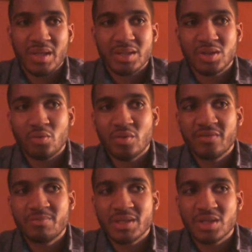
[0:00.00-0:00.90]
So
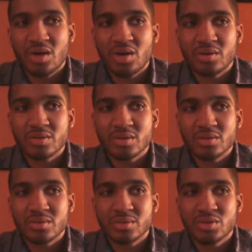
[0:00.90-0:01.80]
we've been taught
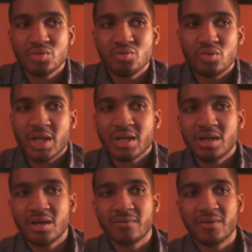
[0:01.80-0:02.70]
to cut
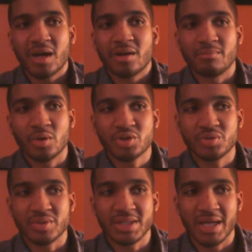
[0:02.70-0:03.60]
off our
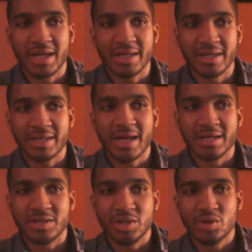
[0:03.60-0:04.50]
emotional side and
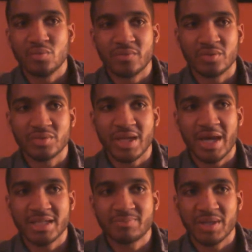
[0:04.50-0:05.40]
not deal with those
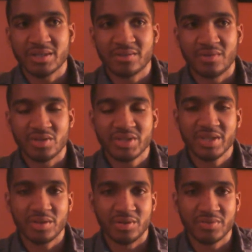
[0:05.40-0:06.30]
aspects of
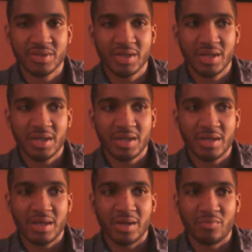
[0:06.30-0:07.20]
ourselves.
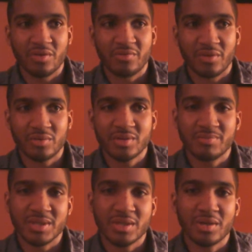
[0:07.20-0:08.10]
And we've only
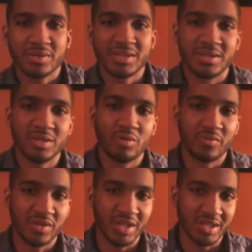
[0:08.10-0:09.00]
been taught to deal
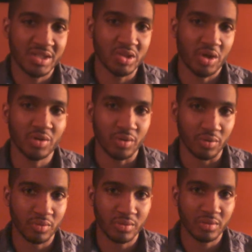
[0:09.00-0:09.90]
with the
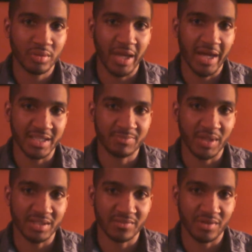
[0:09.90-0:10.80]
external
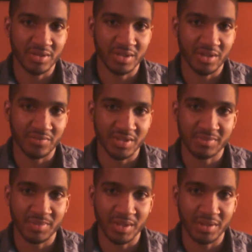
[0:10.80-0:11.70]
aspects of ourselves as
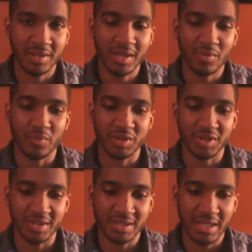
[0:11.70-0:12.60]
men, which
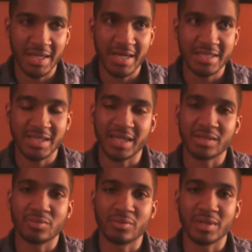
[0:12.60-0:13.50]
is
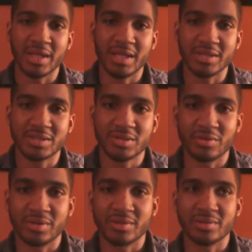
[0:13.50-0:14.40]
taking on a
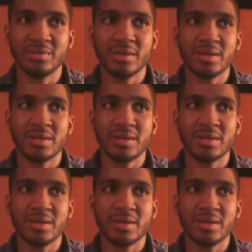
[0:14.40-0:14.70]
certain